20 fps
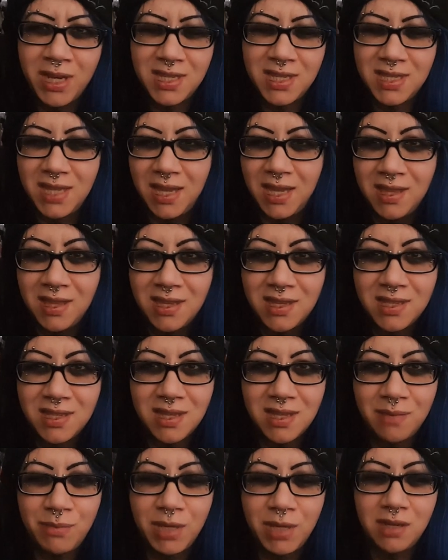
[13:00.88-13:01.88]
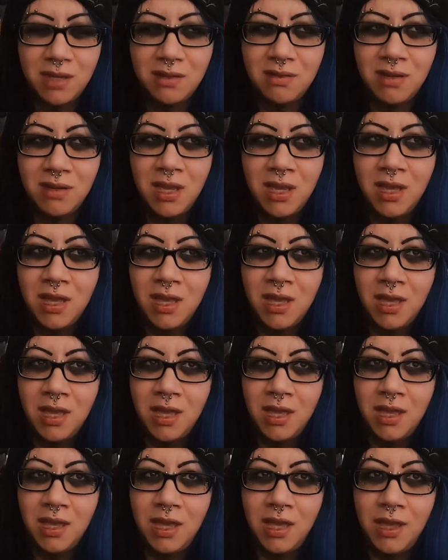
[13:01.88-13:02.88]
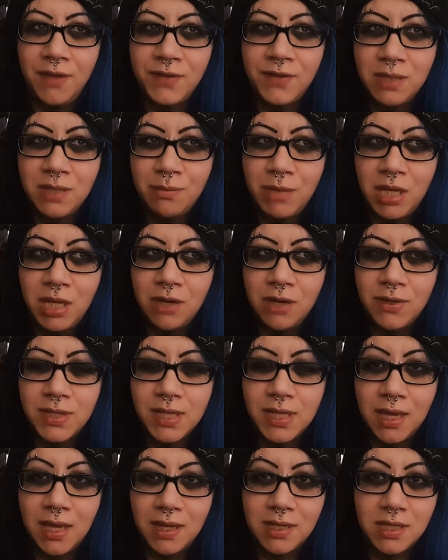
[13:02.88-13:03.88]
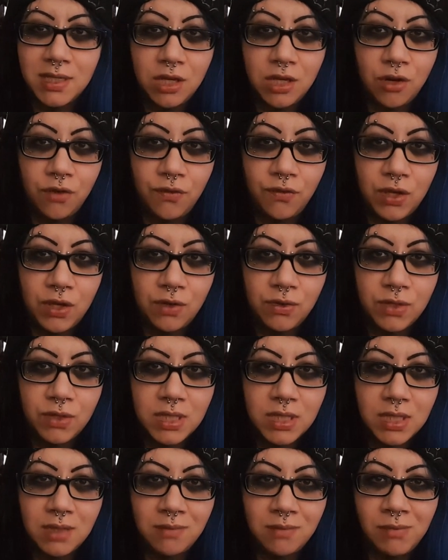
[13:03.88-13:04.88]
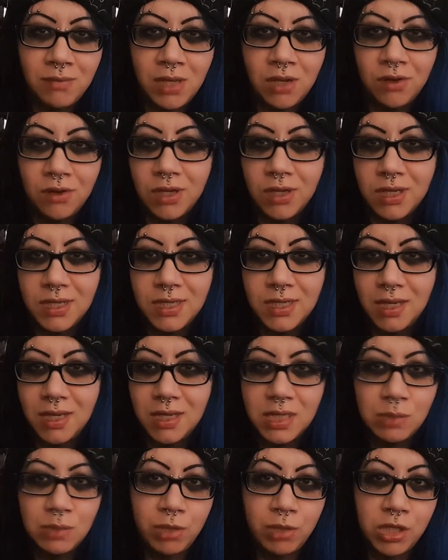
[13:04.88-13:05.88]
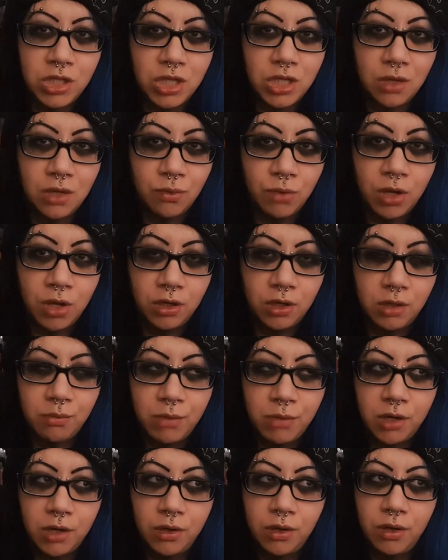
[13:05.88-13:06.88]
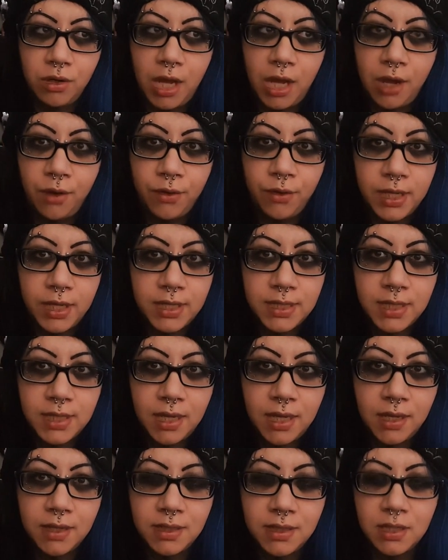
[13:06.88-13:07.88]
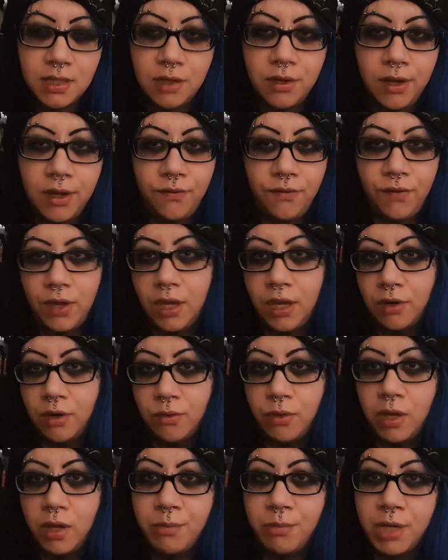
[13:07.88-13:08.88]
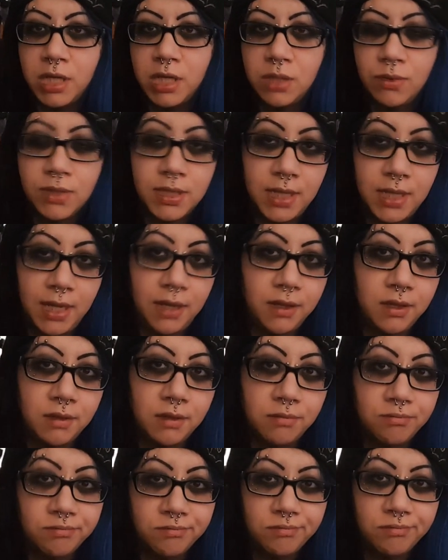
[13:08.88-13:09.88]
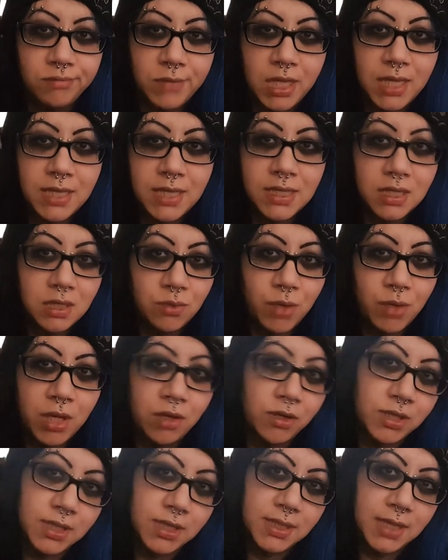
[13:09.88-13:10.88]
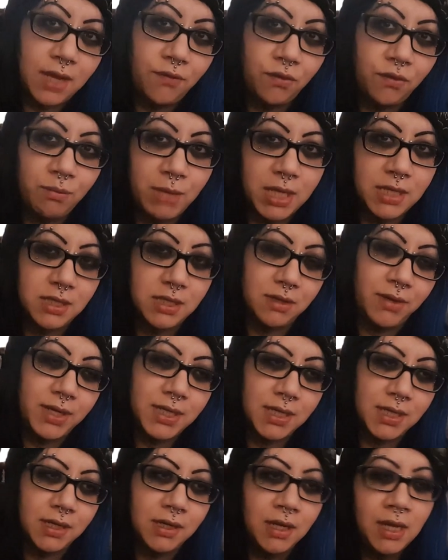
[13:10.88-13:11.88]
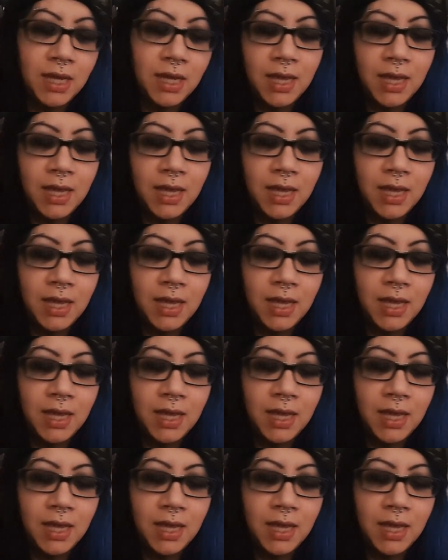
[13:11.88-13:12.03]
to say this. I mean, if somebody goes against your views, you're going to see it as bitchy and wrong no matter how they say it. So I figured, well, I might as well say it and the easiest way there is to say it for me, so I did.